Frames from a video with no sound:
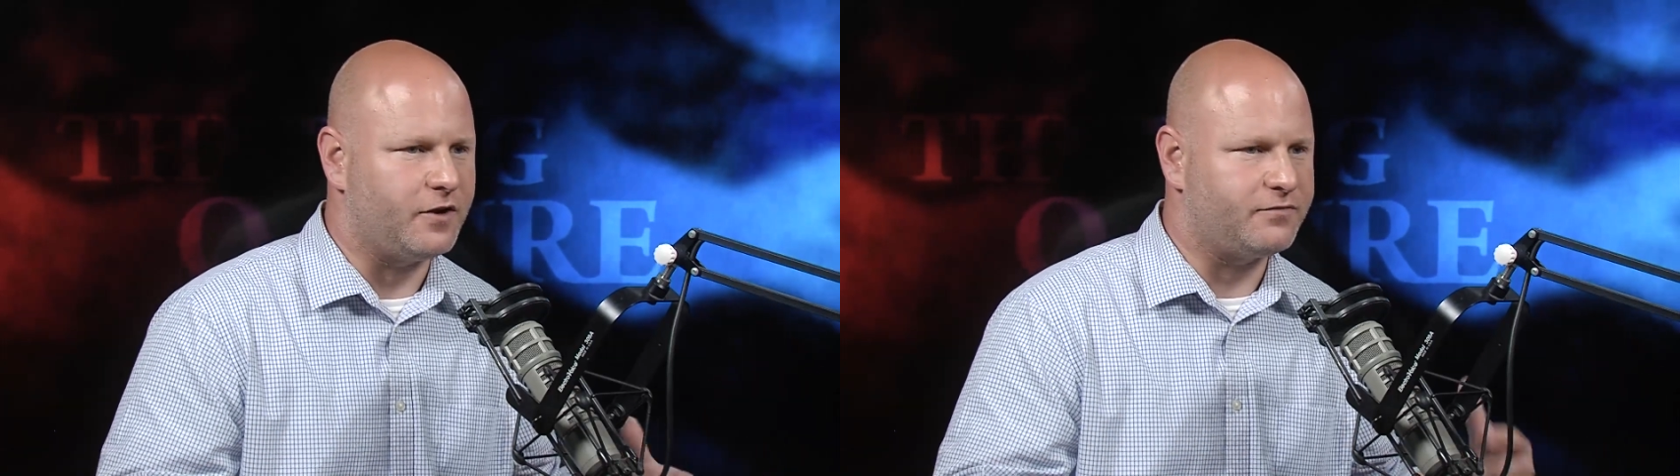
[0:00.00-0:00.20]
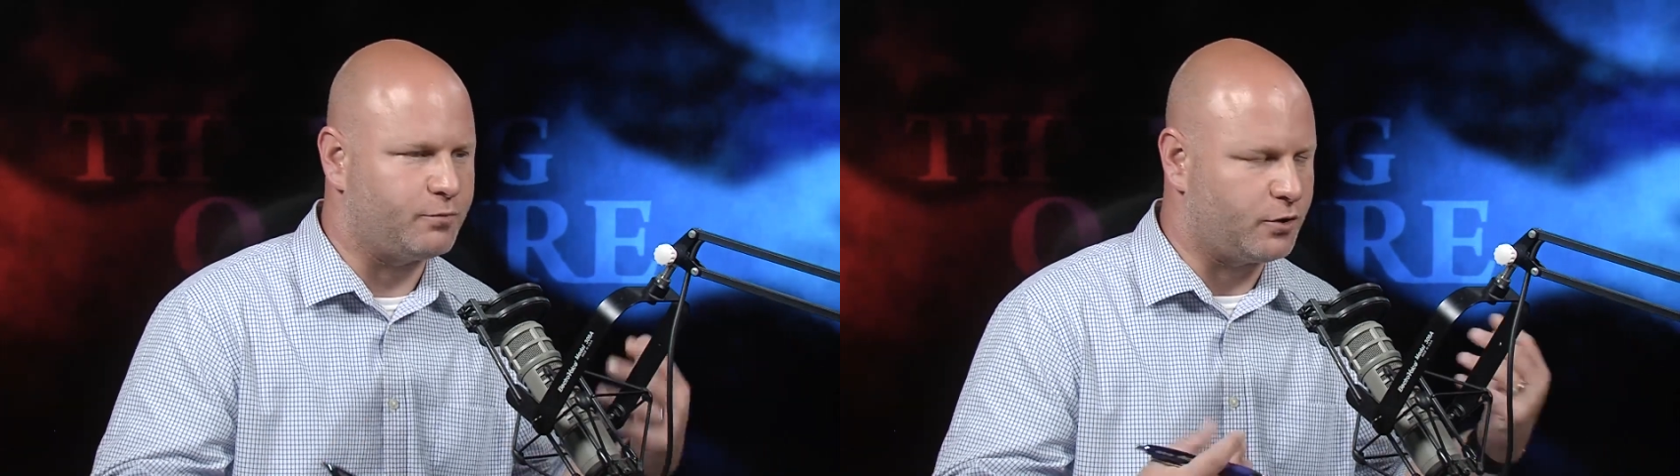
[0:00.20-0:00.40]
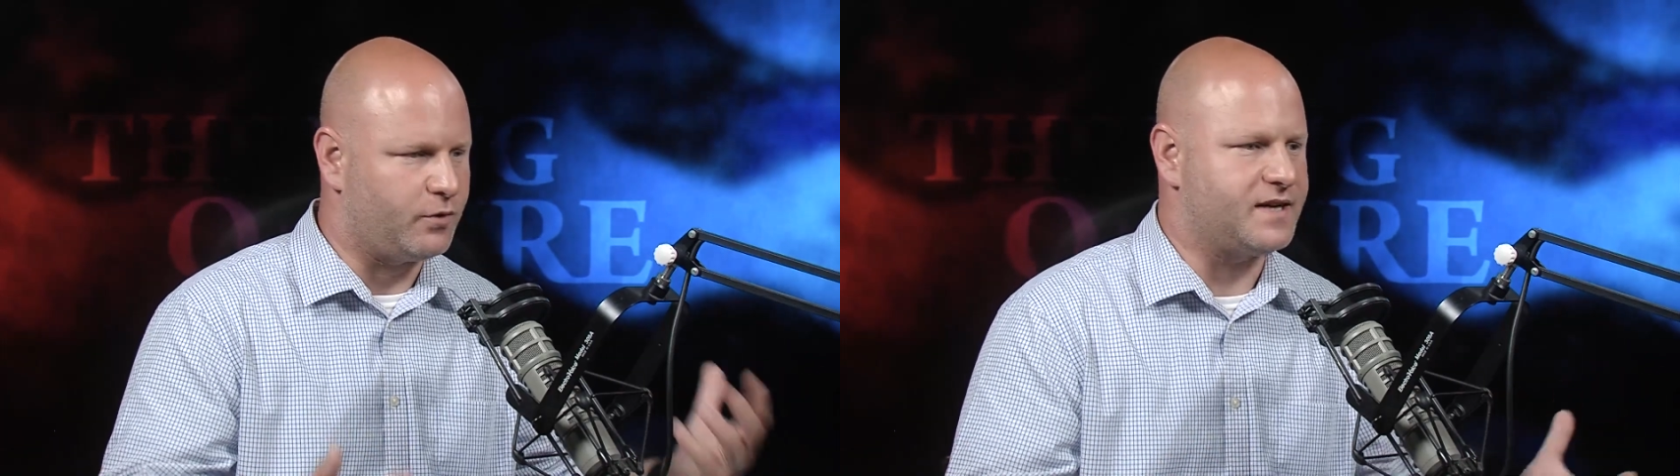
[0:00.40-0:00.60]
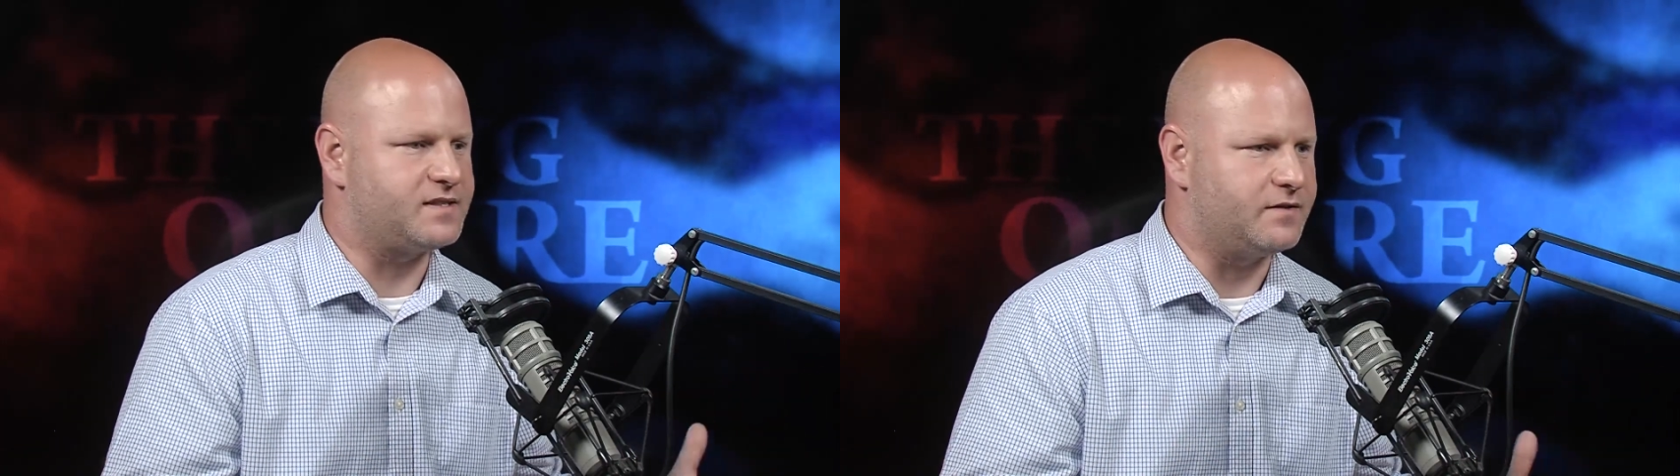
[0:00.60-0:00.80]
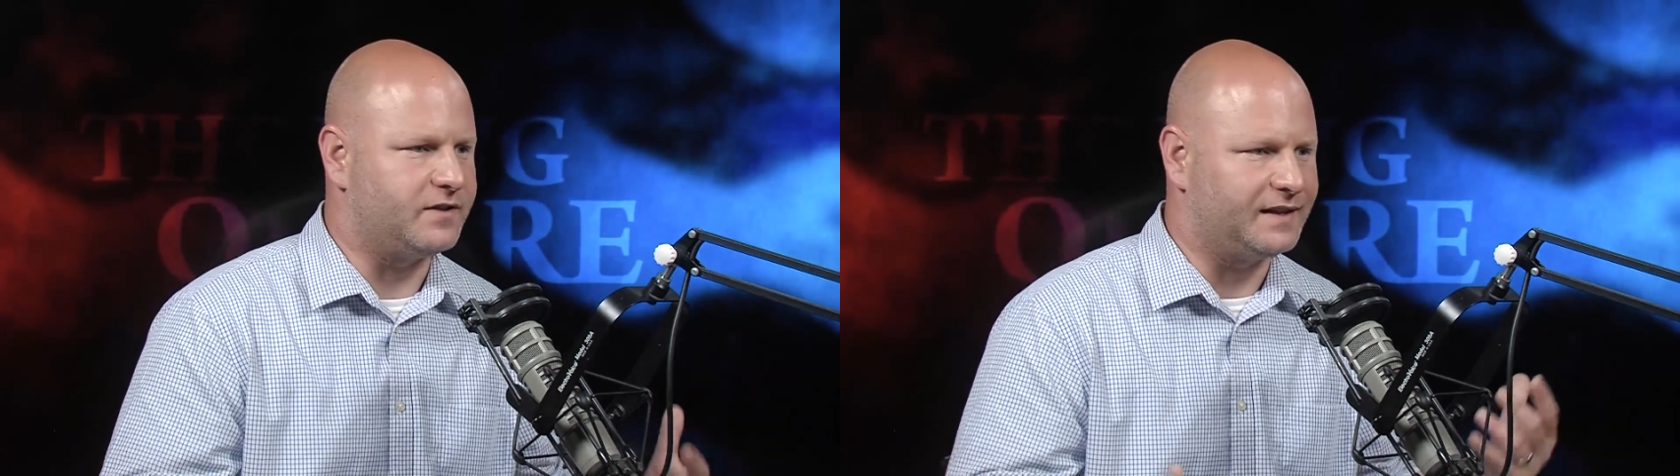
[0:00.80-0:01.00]
of
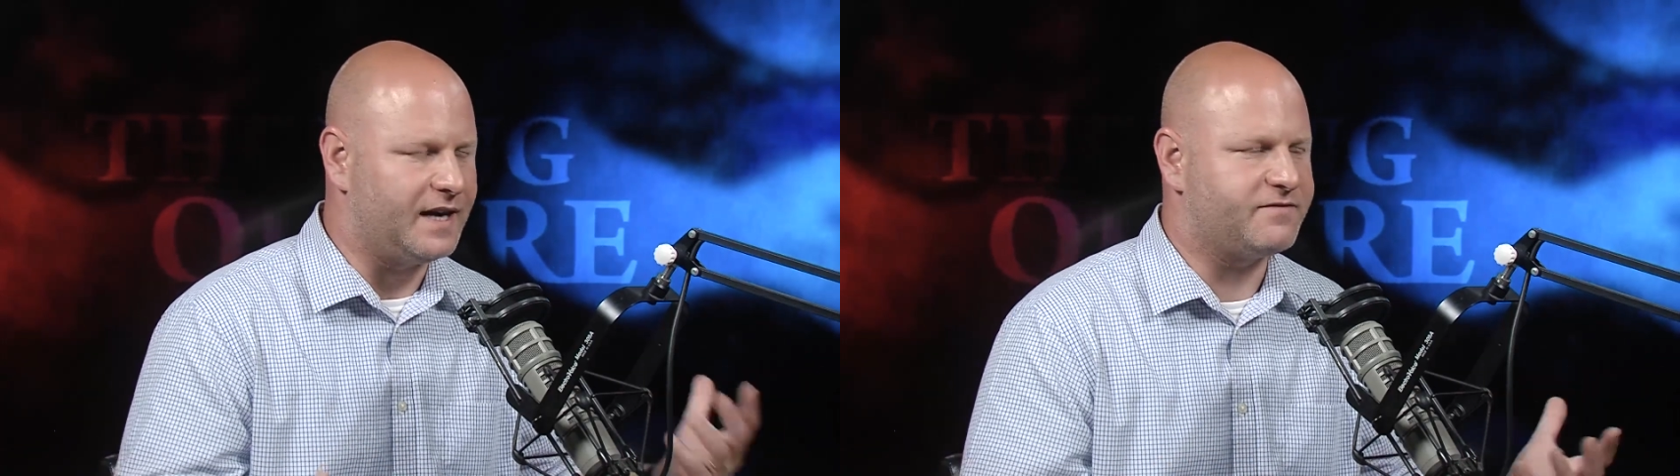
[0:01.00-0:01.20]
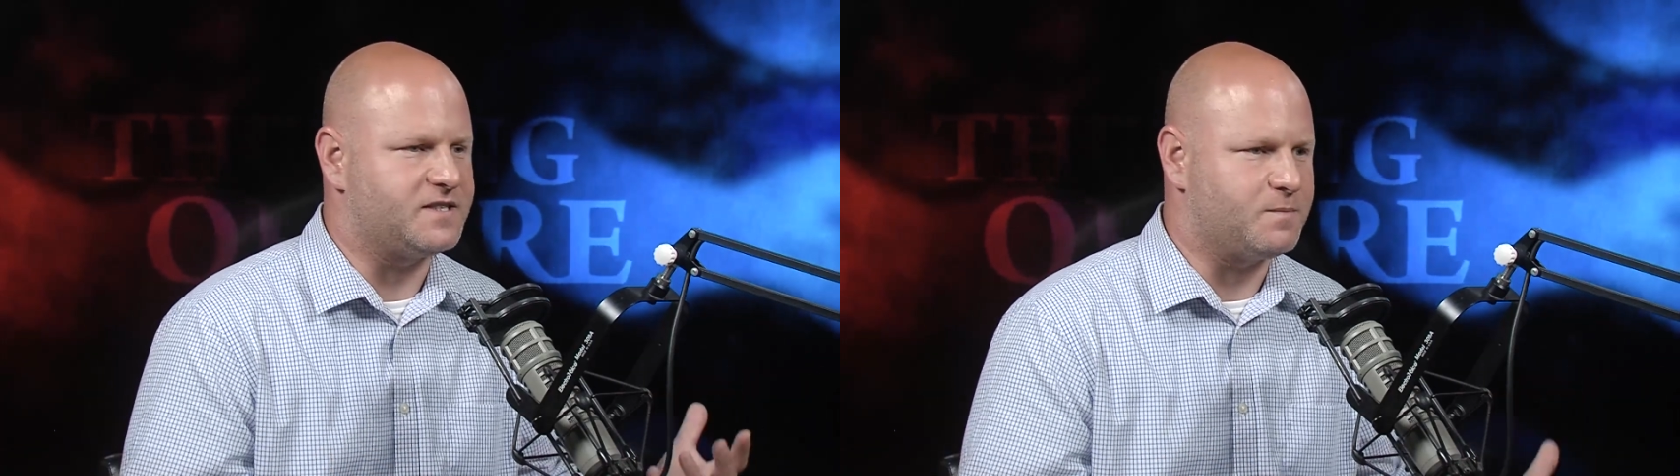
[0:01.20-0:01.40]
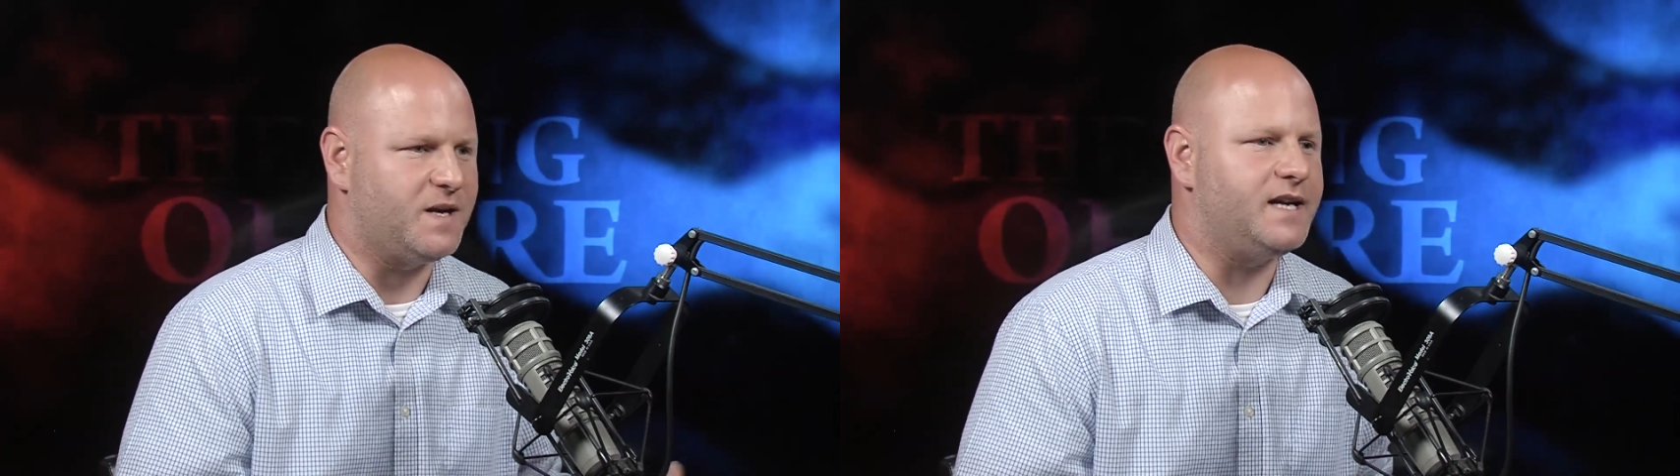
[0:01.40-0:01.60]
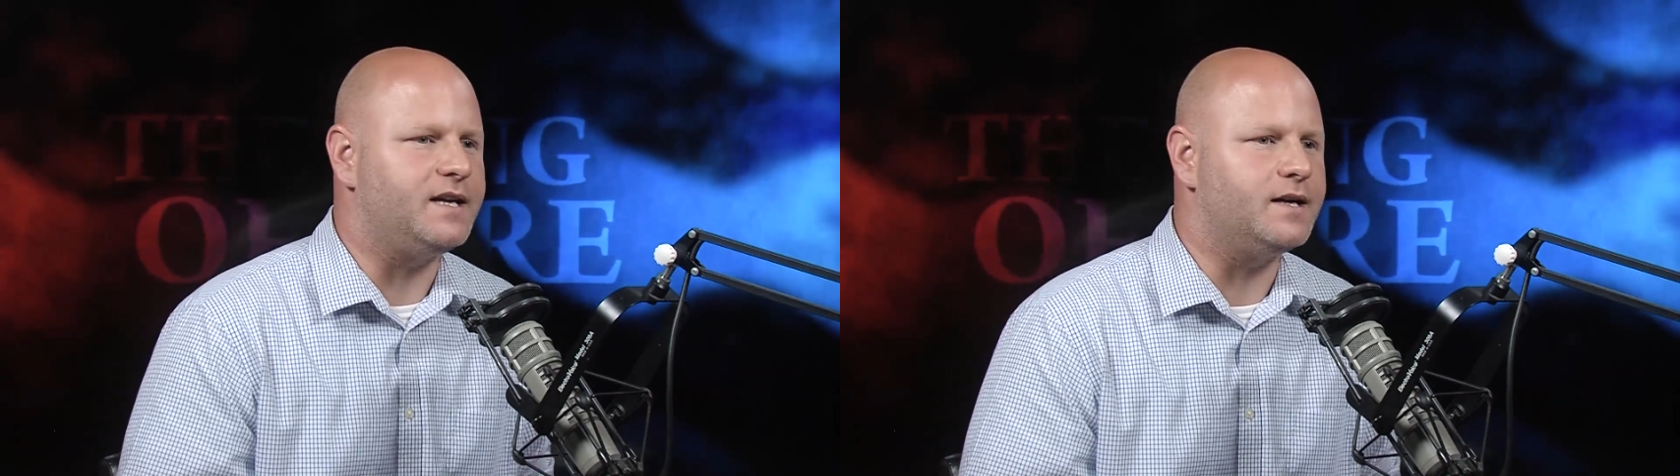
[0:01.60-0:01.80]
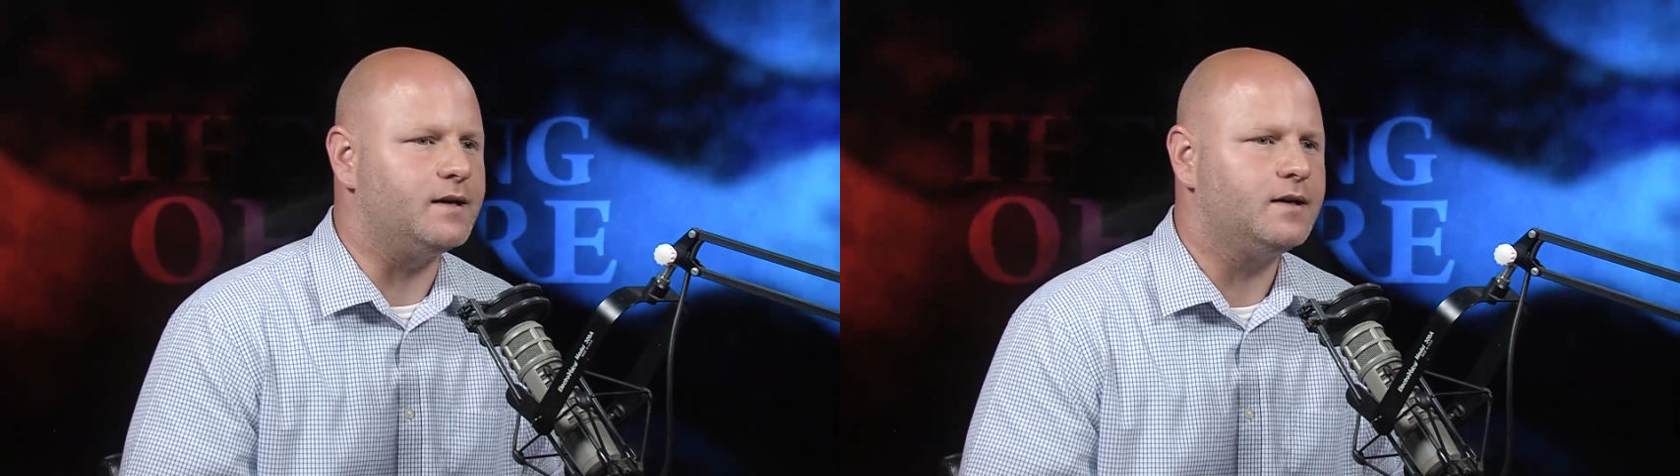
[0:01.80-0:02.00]
progressive and leftist
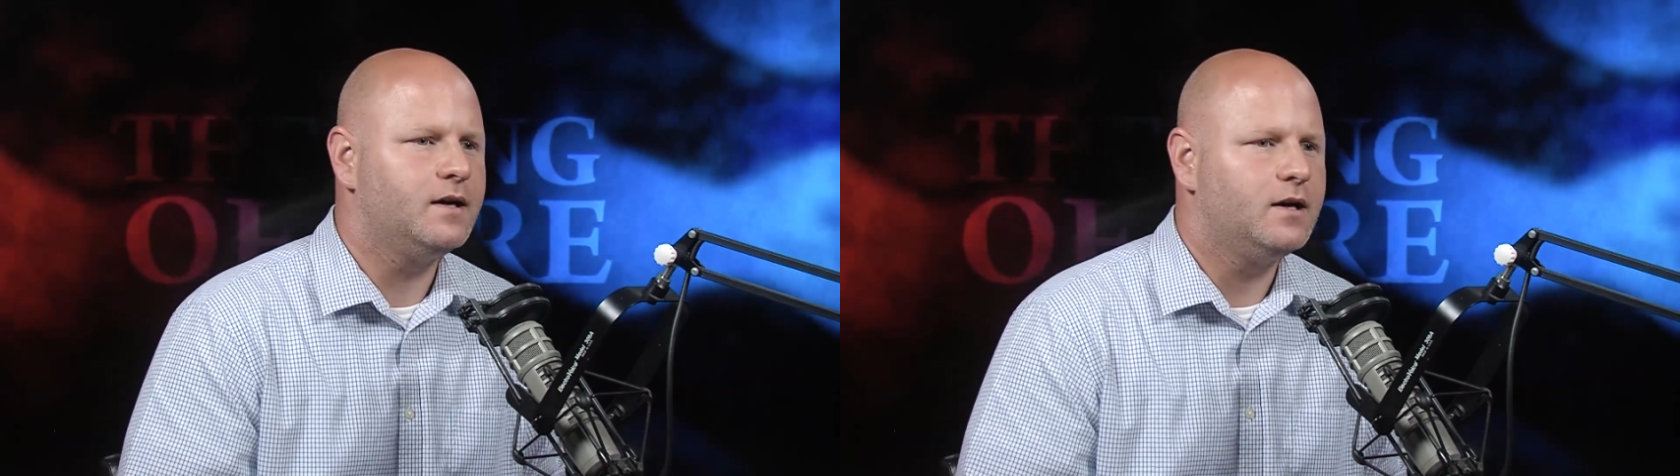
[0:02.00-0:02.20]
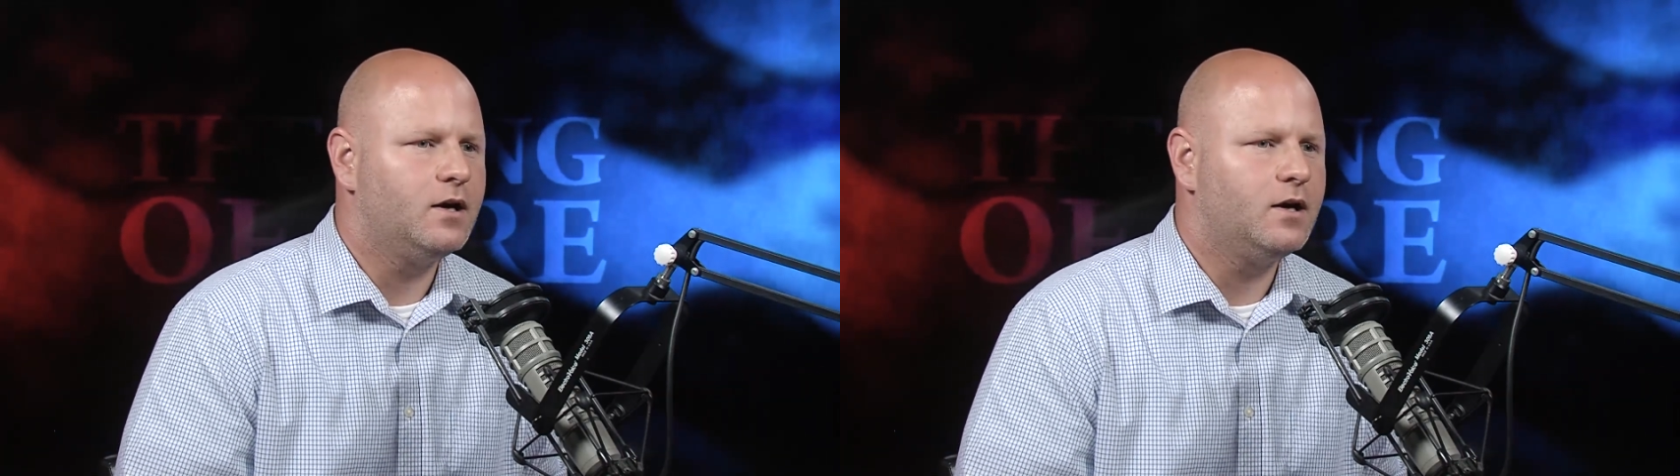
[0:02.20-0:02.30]
media